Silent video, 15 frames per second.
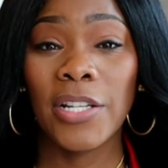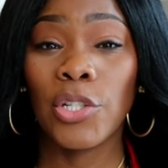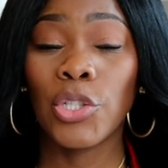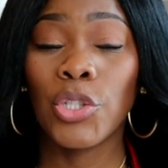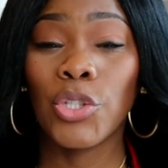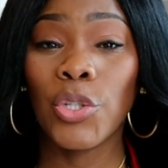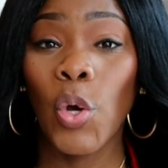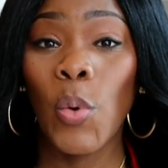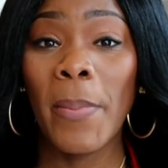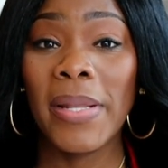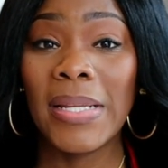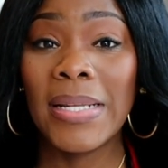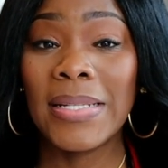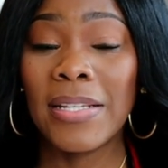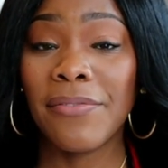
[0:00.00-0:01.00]
there's so
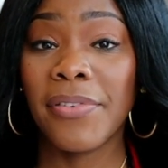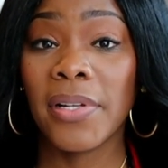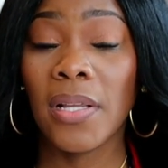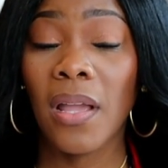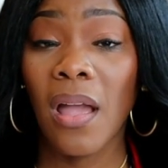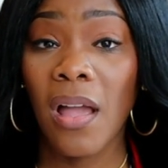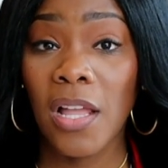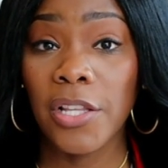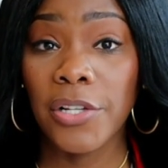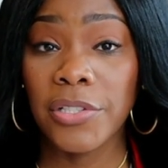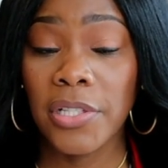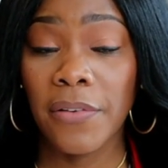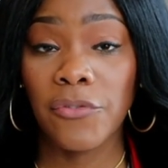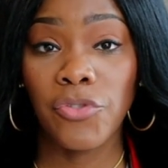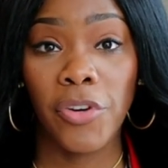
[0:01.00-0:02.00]
many different
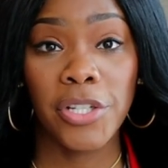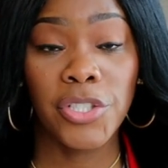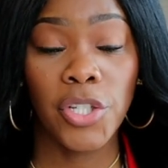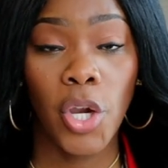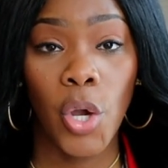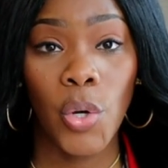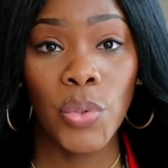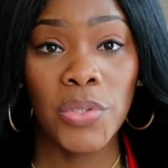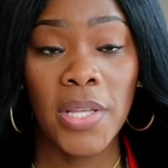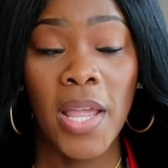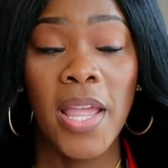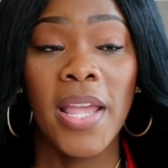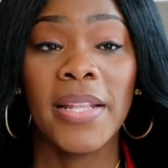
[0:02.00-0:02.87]
colors of trench coats